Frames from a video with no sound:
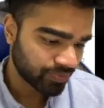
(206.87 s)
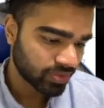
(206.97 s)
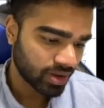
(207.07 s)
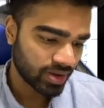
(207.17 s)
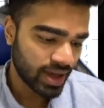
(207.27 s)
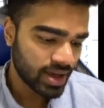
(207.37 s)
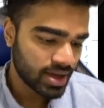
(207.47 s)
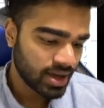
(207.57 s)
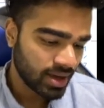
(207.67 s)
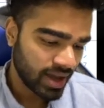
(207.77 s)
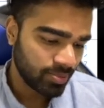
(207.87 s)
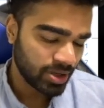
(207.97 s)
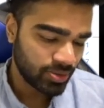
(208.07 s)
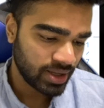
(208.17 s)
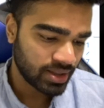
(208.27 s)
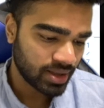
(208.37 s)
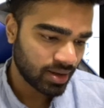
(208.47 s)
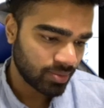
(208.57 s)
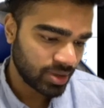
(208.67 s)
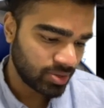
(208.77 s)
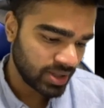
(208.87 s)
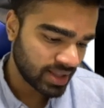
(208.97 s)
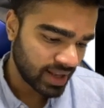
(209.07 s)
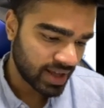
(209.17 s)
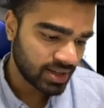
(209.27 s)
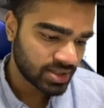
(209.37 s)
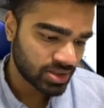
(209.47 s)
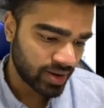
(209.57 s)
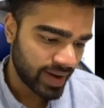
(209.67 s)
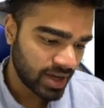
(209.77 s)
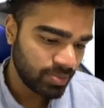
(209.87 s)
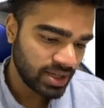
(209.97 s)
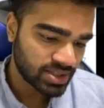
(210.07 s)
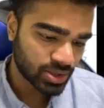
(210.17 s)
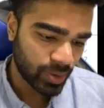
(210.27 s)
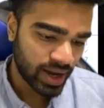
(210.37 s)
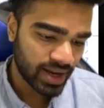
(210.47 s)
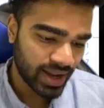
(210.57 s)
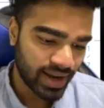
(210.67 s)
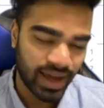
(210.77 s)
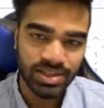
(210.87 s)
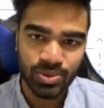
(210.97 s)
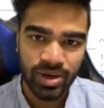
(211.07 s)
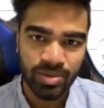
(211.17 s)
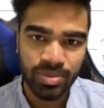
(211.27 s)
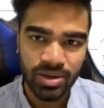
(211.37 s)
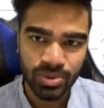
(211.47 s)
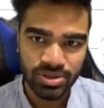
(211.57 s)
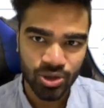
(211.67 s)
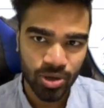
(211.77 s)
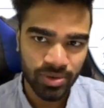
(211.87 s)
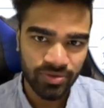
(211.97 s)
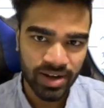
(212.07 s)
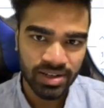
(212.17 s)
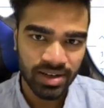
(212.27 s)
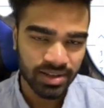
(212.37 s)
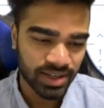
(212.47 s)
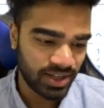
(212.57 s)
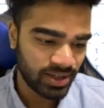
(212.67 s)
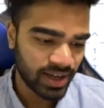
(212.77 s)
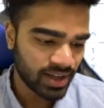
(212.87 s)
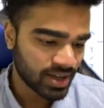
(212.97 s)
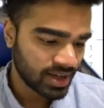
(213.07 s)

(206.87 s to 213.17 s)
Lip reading: Okay? And between the letters, so AB squared and A squared B, what's the common factor? Can you get it?